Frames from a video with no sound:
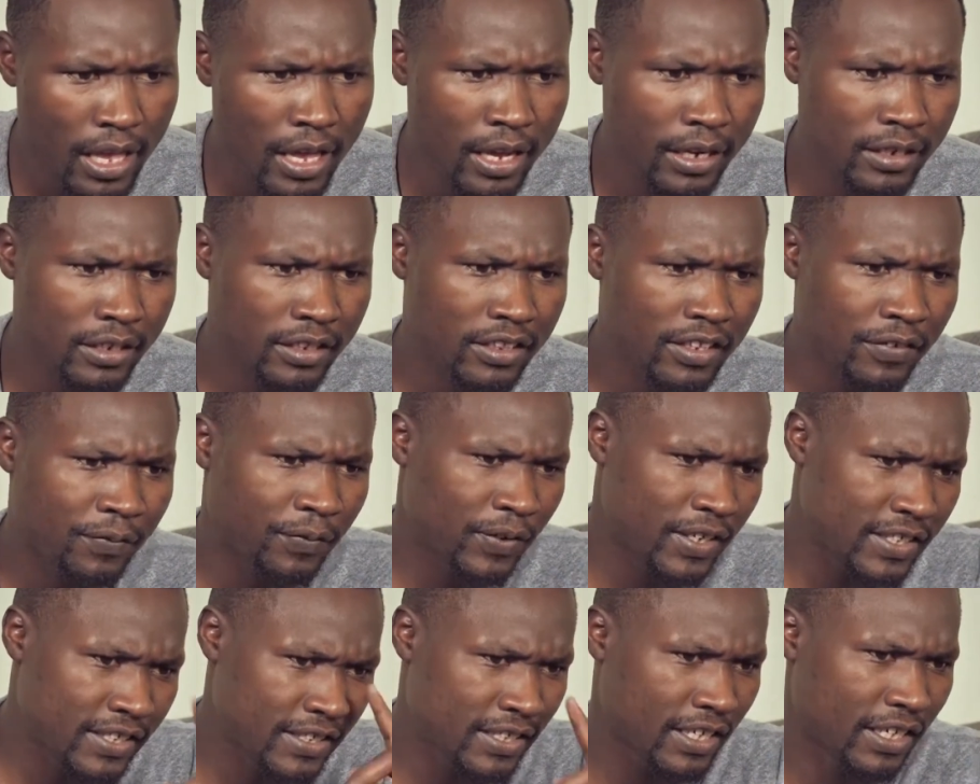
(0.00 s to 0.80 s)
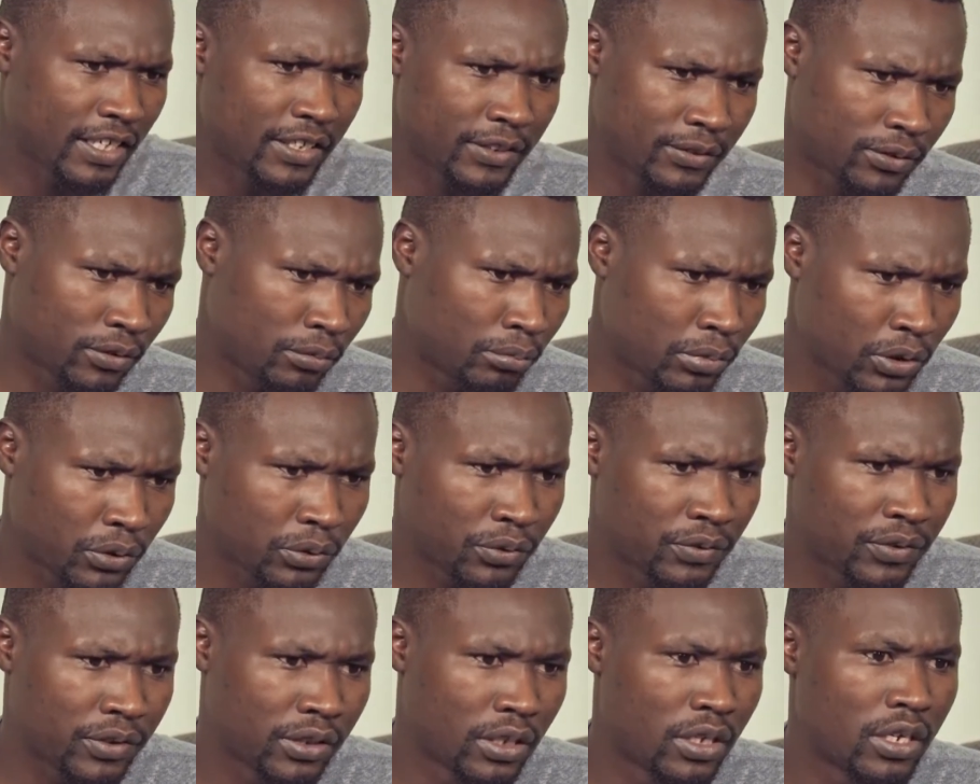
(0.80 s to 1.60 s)
And the first lesson,
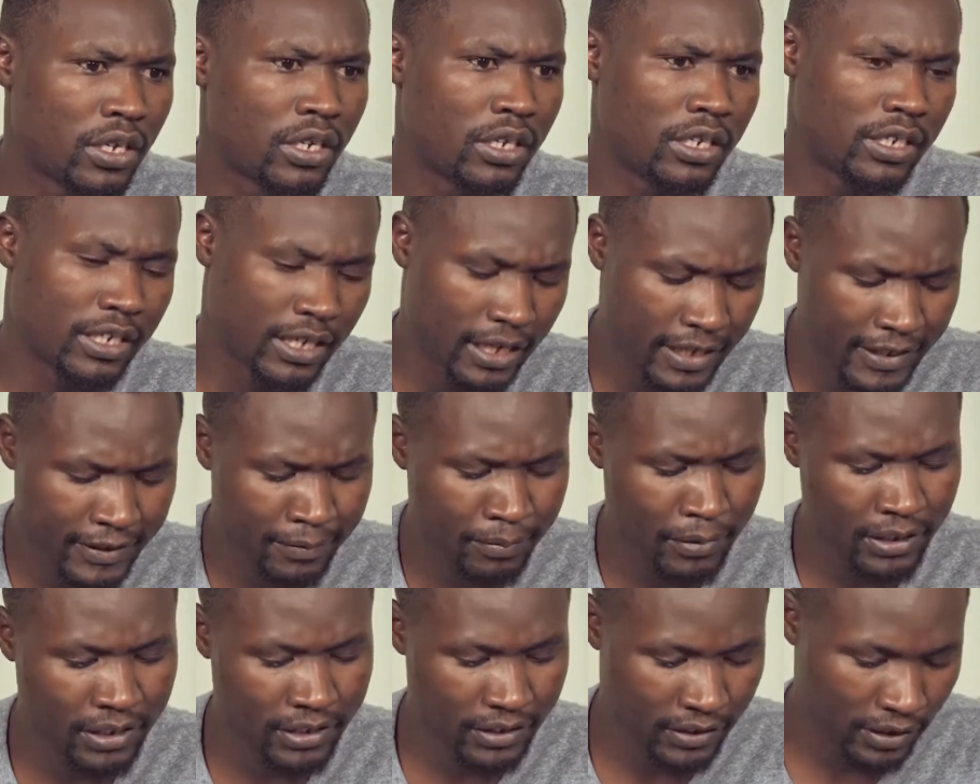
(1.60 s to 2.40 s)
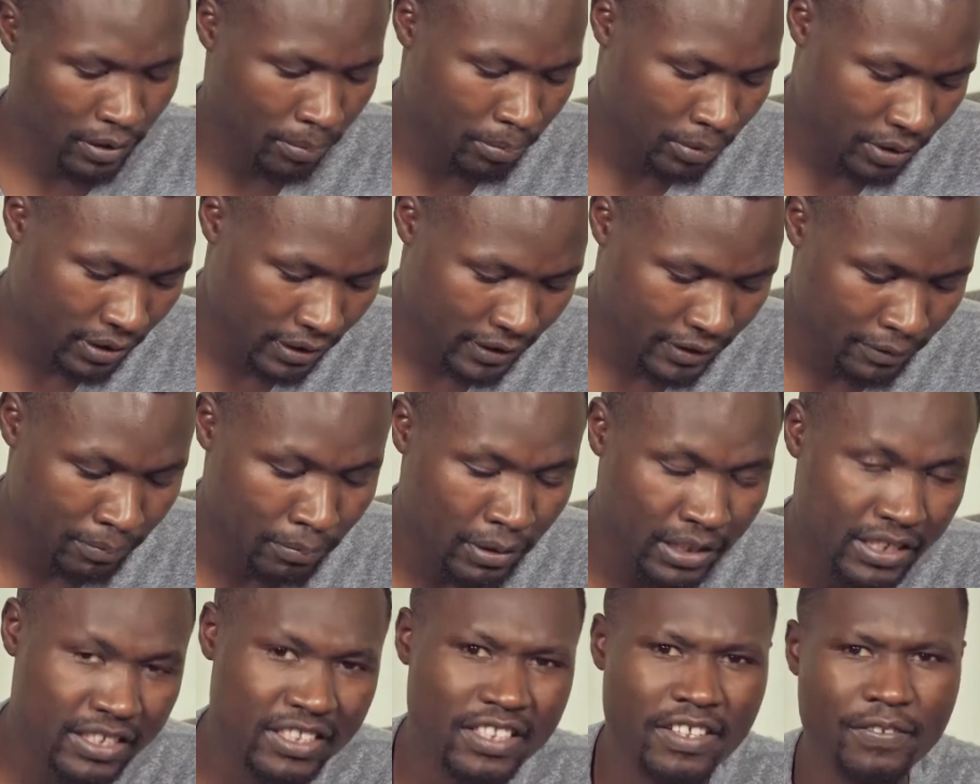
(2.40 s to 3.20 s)
because it has many chapters,
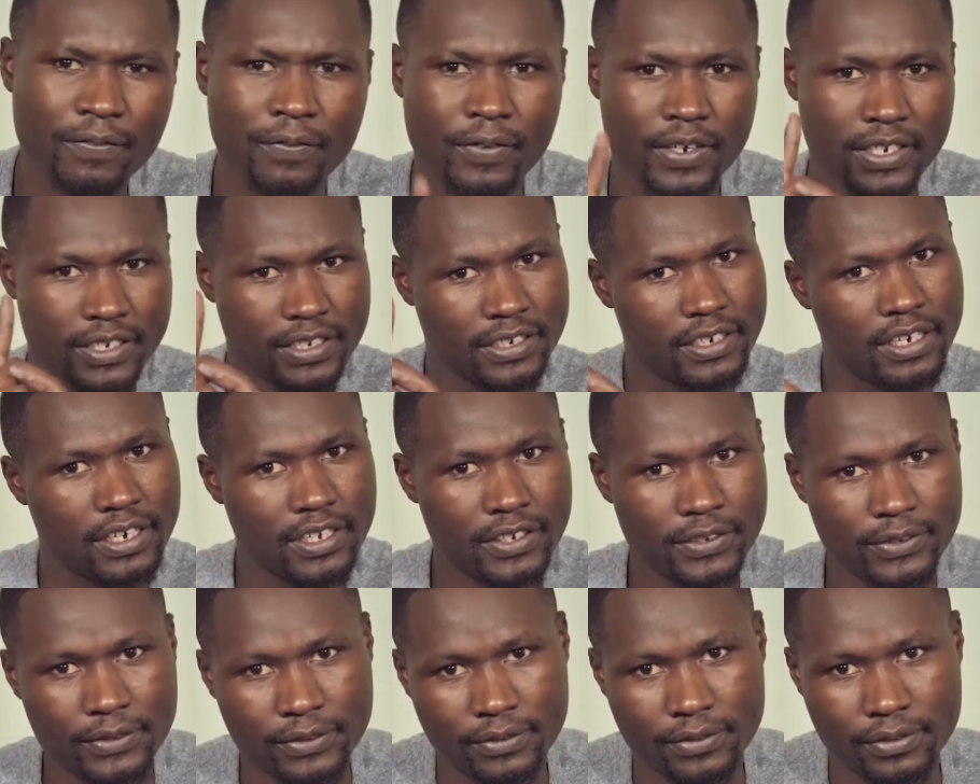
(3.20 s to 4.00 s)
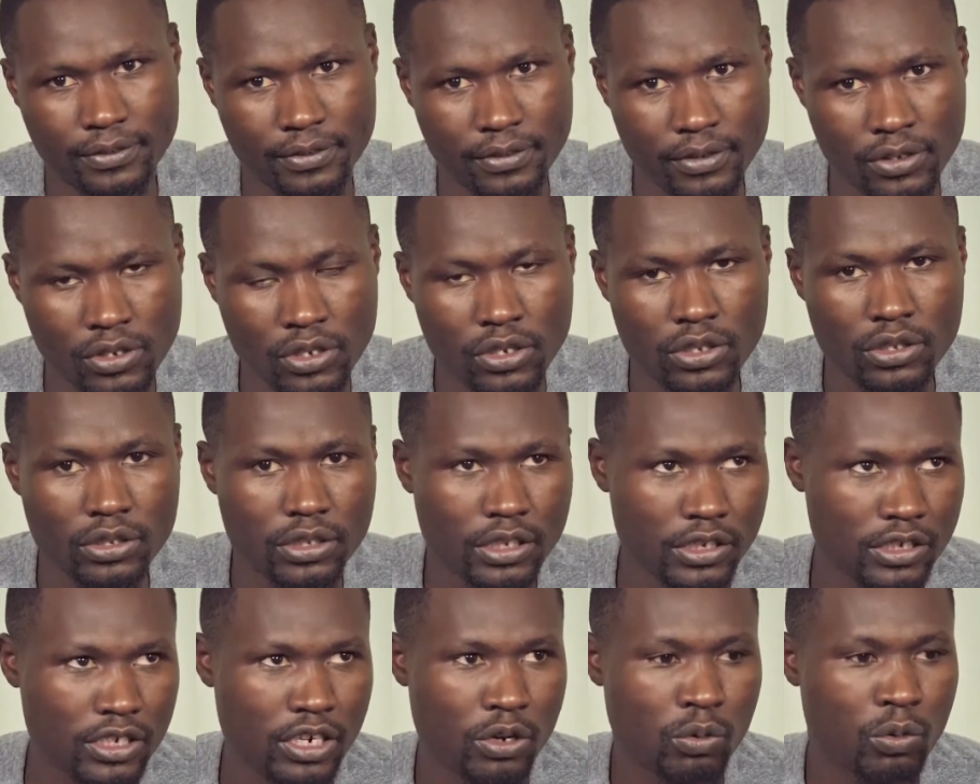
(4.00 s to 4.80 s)
but the first lesson
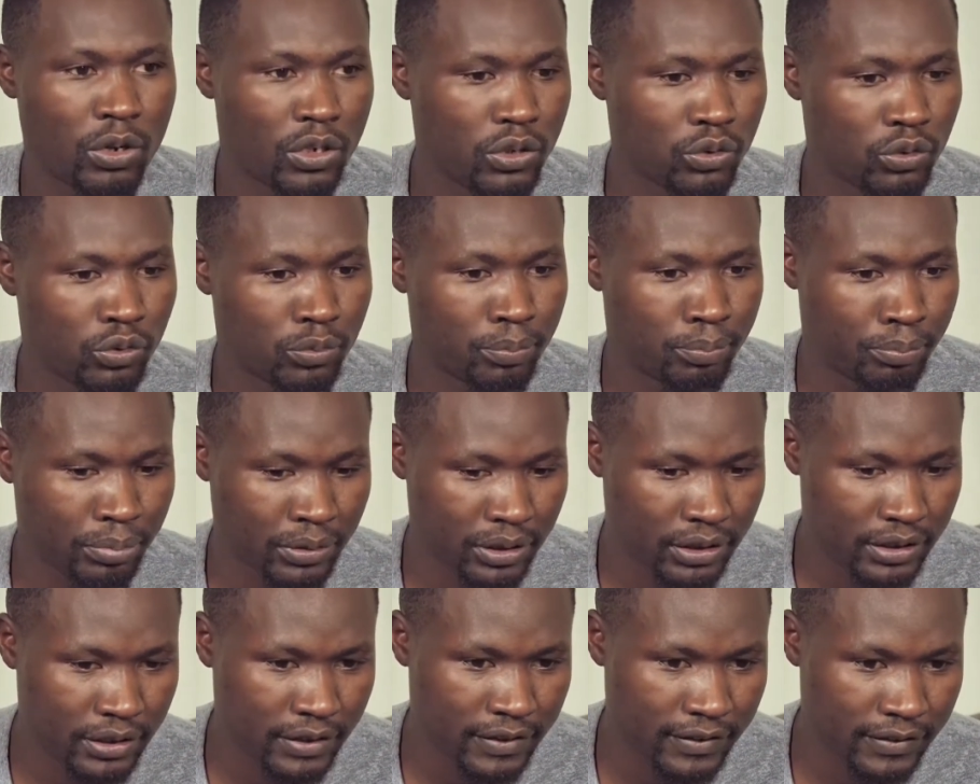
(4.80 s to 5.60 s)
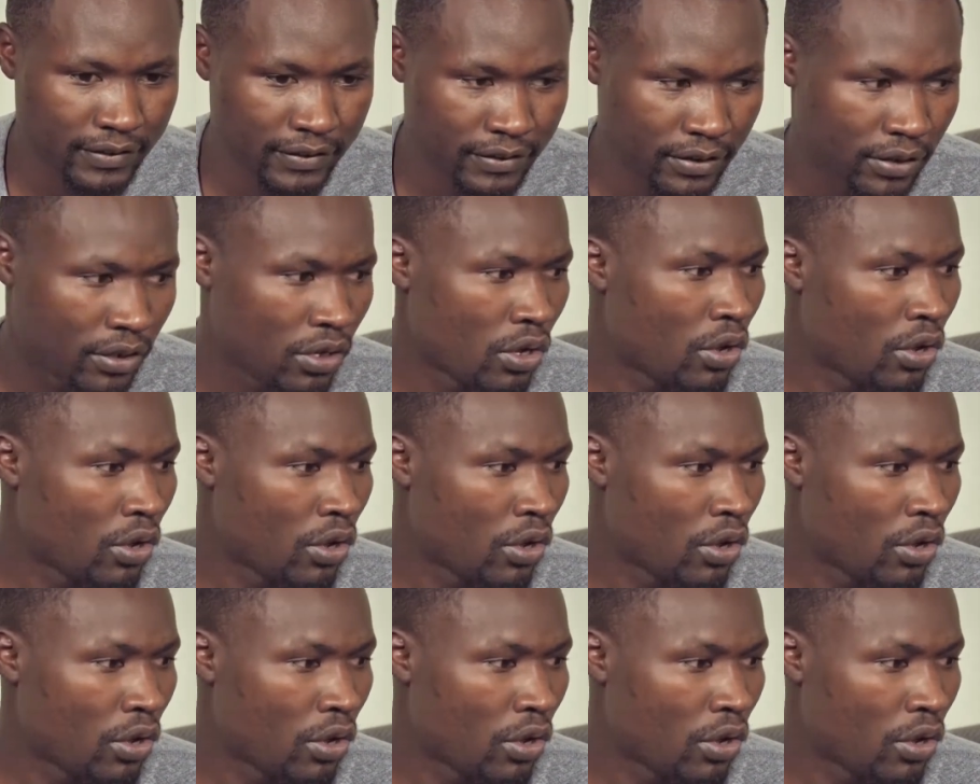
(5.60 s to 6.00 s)
that I want to pick is,